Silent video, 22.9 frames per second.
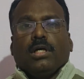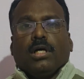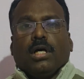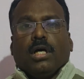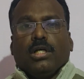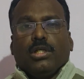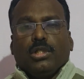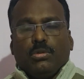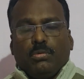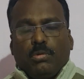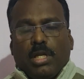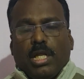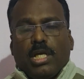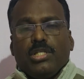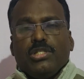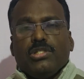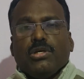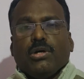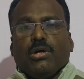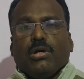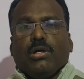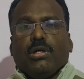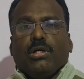uh, you will
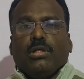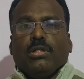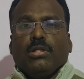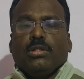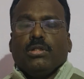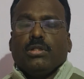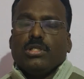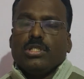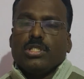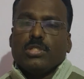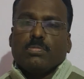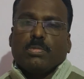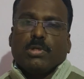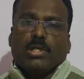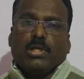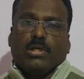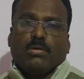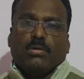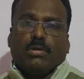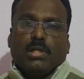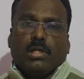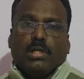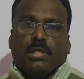enjoy this
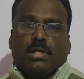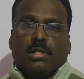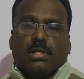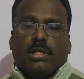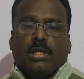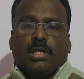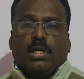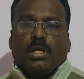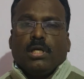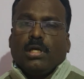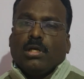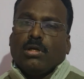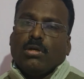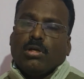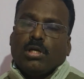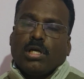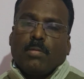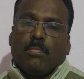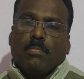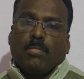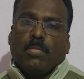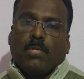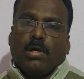particular
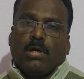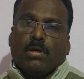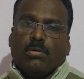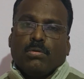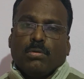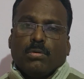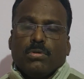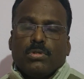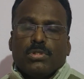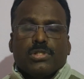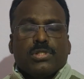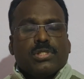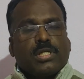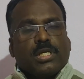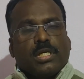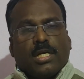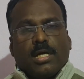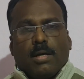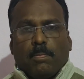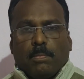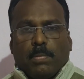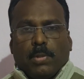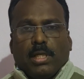com uh, course
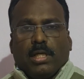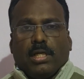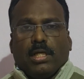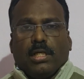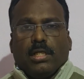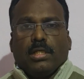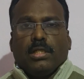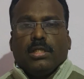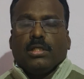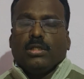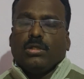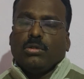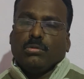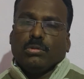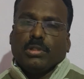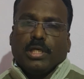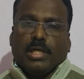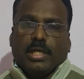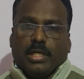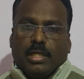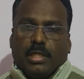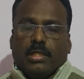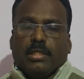completely to
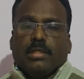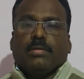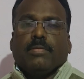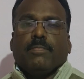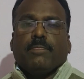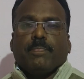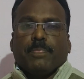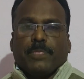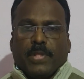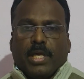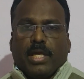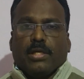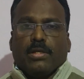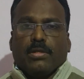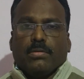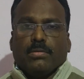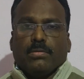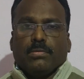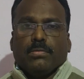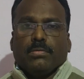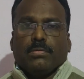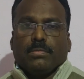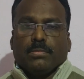the end. Thank
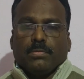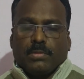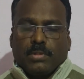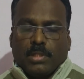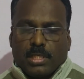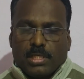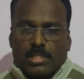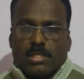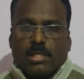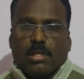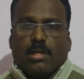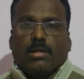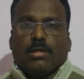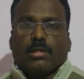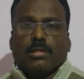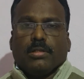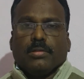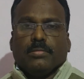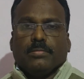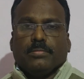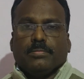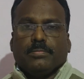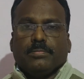you. Thanks a
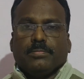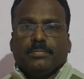lot.